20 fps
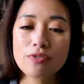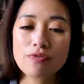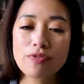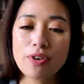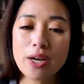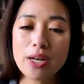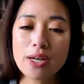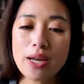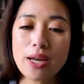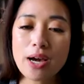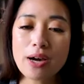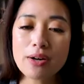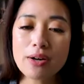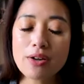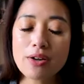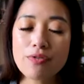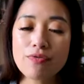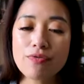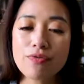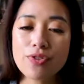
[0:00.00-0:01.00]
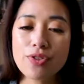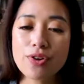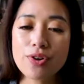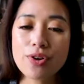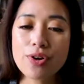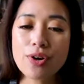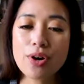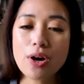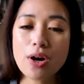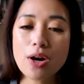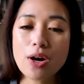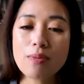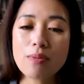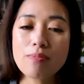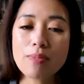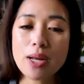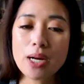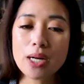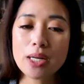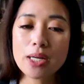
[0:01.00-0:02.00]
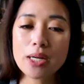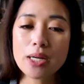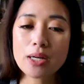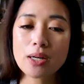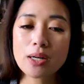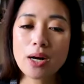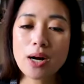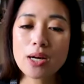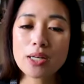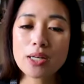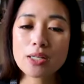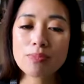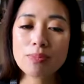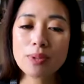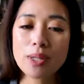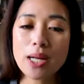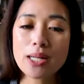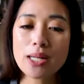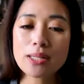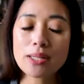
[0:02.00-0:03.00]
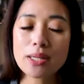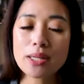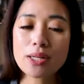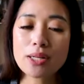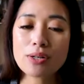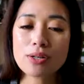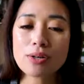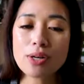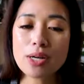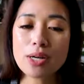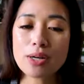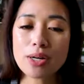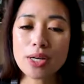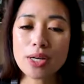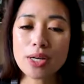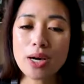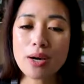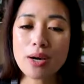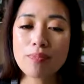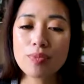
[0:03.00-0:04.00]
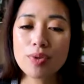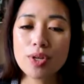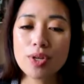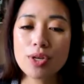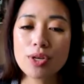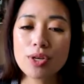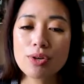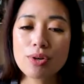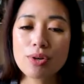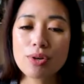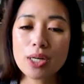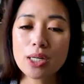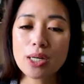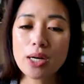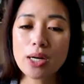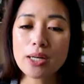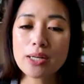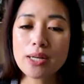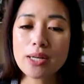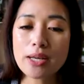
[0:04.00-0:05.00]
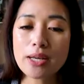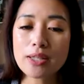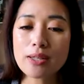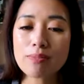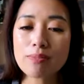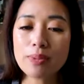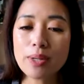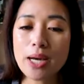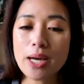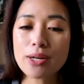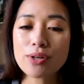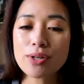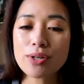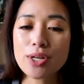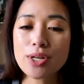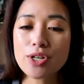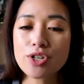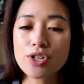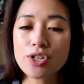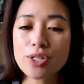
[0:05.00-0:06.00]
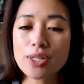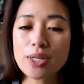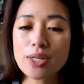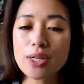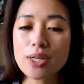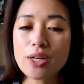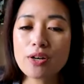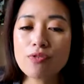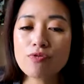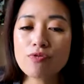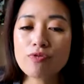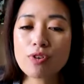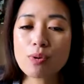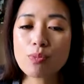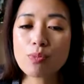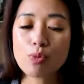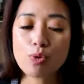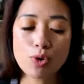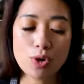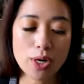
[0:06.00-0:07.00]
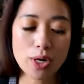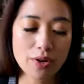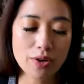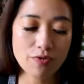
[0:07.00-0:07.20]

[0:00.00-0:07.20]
to find out if there are Medicare cost plans in your area. You can contact the plan you're interested in for more